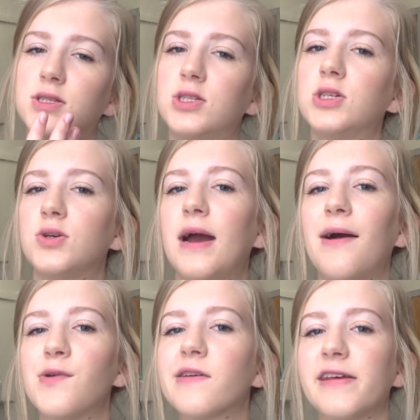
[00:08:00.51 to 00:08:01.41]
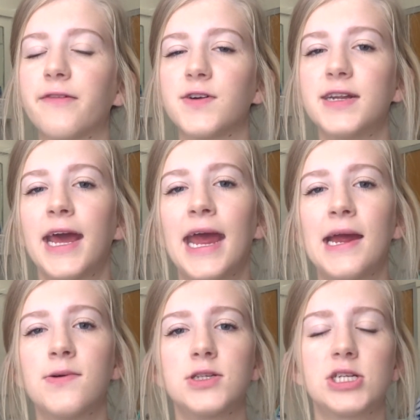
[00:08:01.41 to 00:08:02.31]
2 hours every
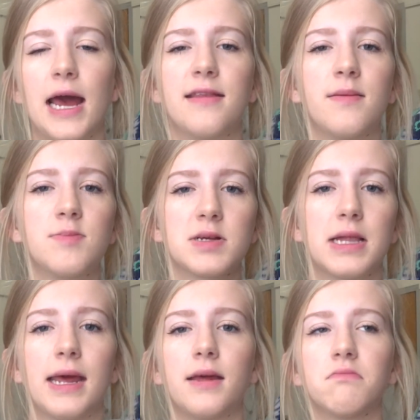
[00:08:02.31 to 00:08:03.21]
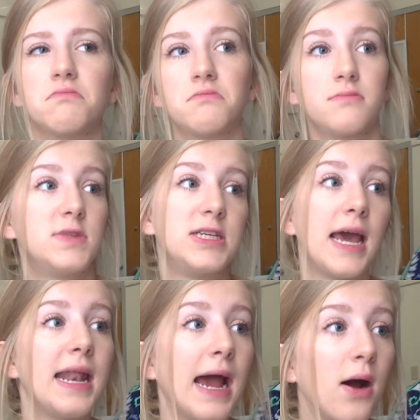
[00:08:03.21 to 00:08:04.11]
day, which adds up to like
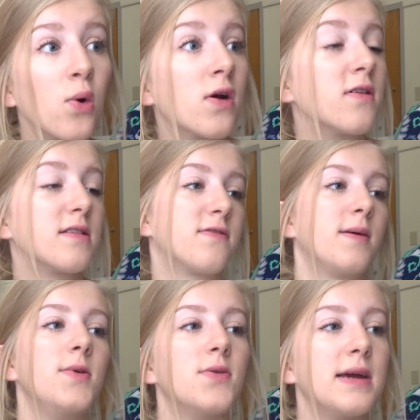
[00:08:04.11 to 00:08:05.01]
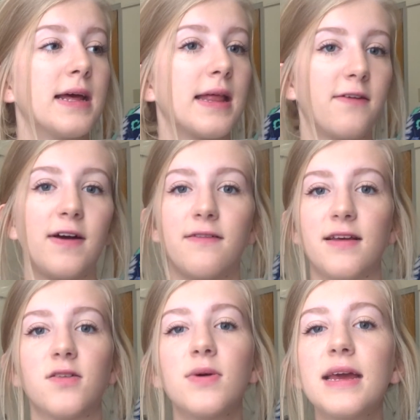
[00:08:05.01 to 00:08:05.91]
10 hours from doing it like 5
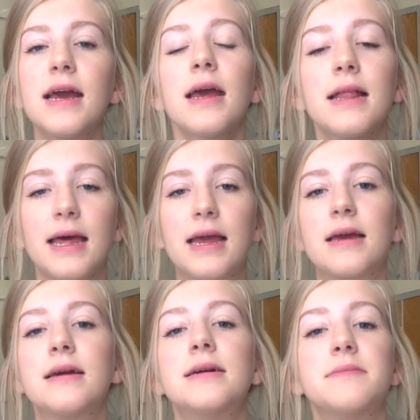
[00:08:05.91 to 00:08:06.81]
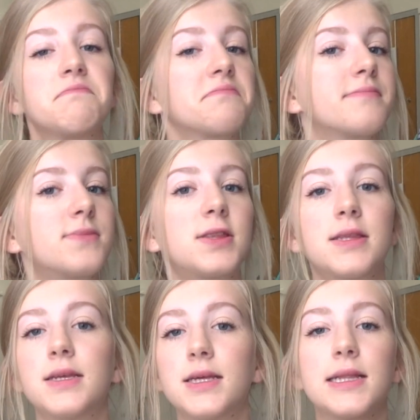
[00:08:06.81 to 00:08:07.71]
days a week. Like
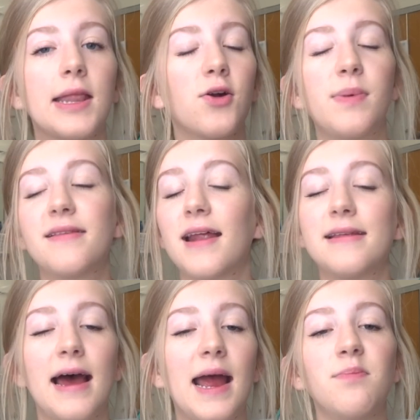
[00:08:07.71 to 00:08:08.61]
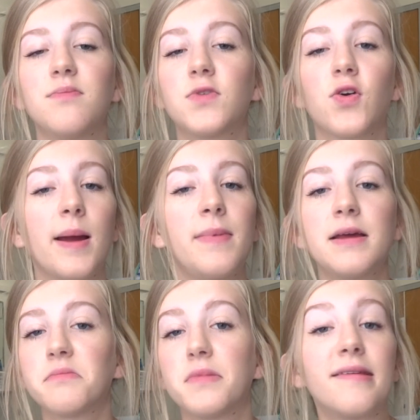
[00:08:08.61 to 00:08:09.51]
little bits at a time.
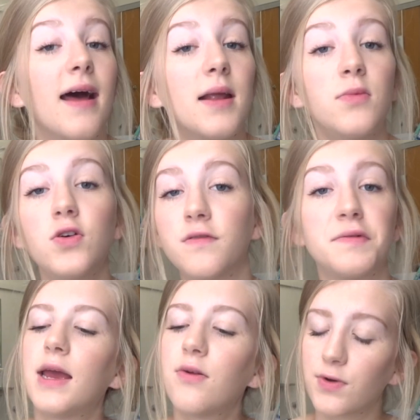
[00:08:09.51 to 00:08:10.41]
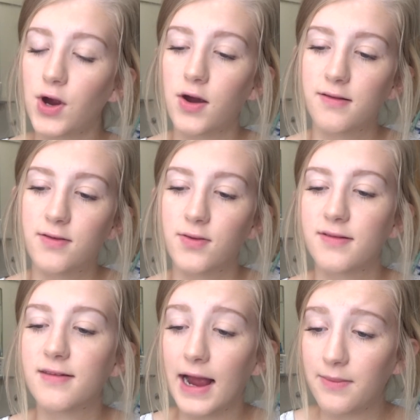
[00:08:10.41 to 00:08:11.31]
Cramming is not a move. In regards to
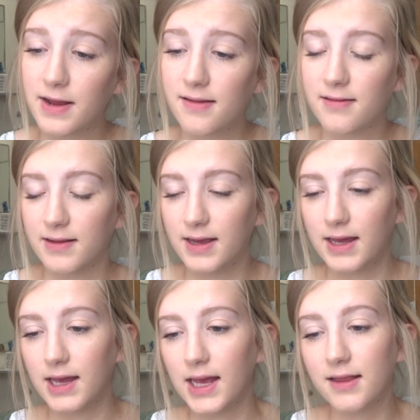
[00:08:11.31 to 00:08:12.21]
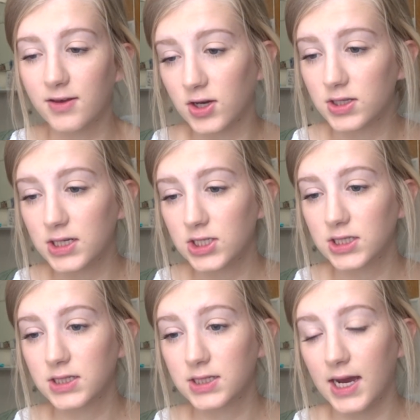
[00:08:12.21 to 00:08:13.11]
assignments, it's good to
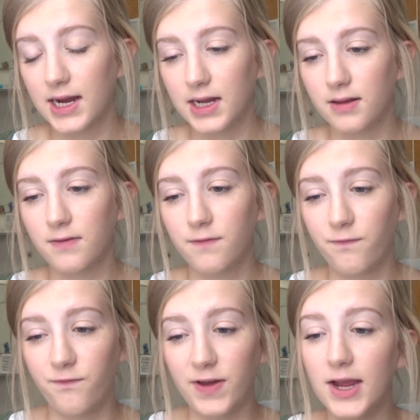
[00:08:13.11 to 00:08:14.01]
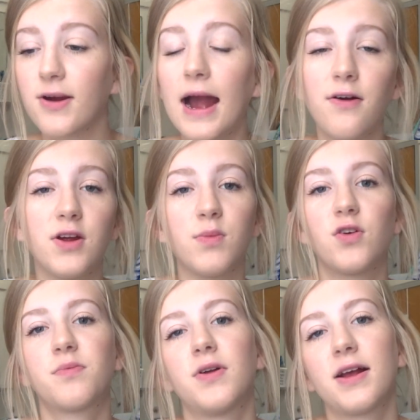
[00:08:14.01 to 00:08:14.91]
just kind of figure out your
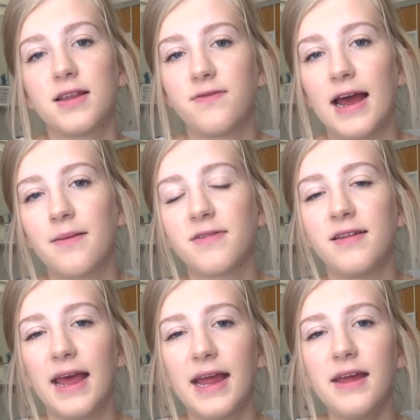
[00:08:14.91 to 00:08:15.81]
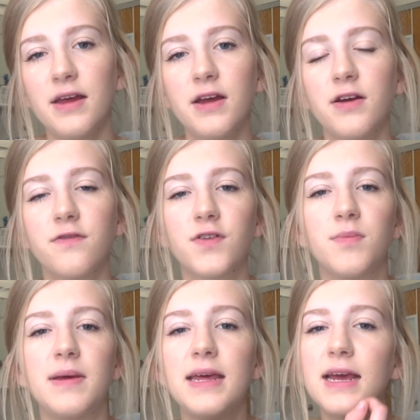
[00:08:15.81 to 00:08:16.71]
most productive times a day. For
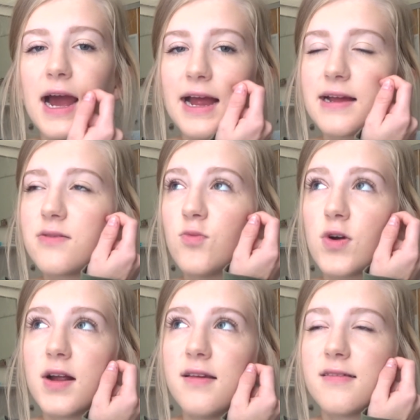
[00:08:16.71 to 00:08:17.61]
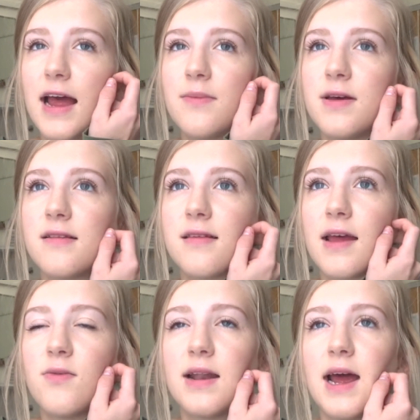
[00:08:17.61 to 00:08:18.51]
me, I work on assignments
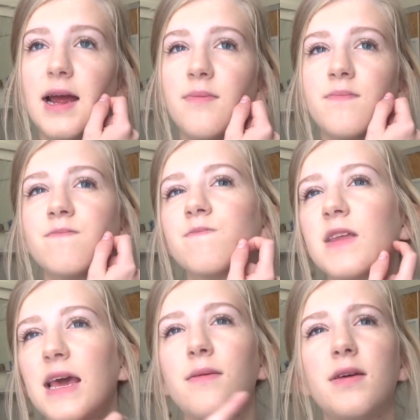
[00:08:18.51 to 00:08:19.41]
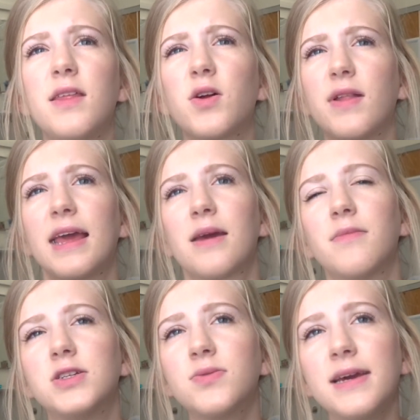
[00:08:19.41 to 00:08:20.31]
like when I'm either like
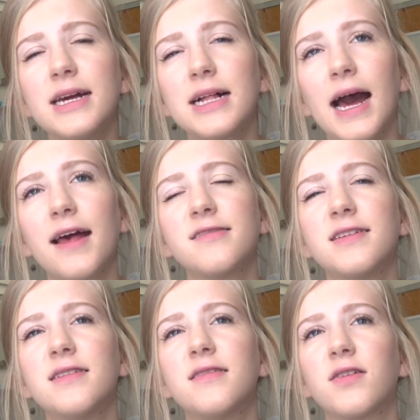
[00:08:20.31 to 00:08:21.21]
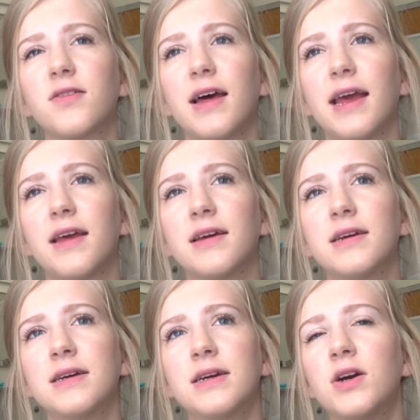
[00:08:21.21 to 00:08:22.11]
in between classes or like
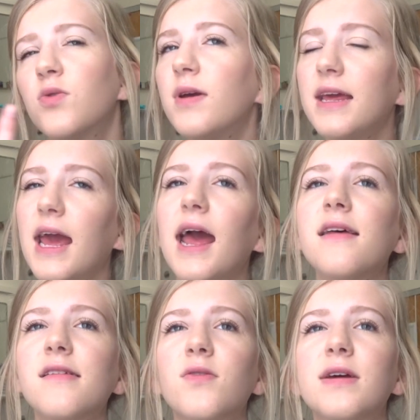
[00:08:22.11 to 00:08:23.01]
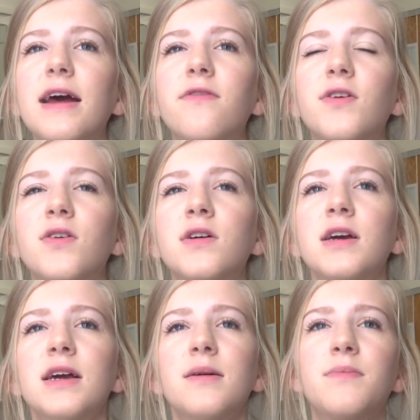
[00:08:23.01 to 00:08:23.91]
weekends or whatever,
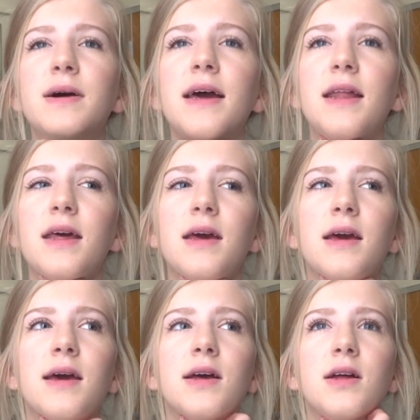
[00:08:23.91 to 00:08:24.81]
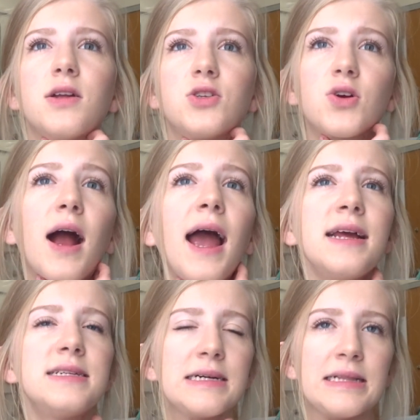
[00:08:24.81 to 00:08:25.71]
but
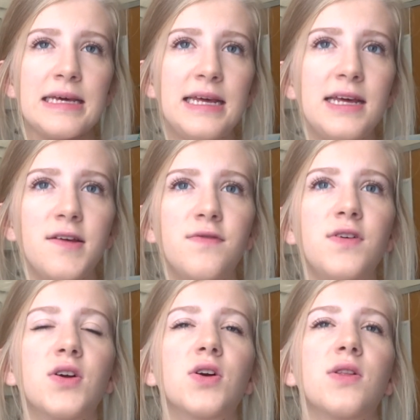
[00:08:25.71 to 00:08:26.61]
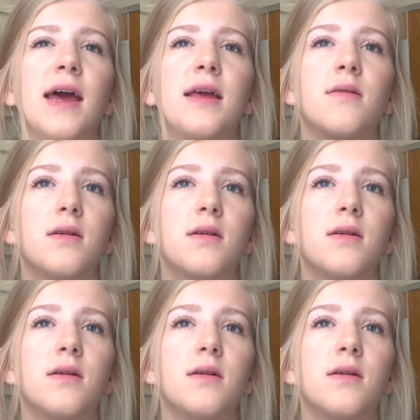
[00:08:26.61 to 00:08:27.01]
try to leave your like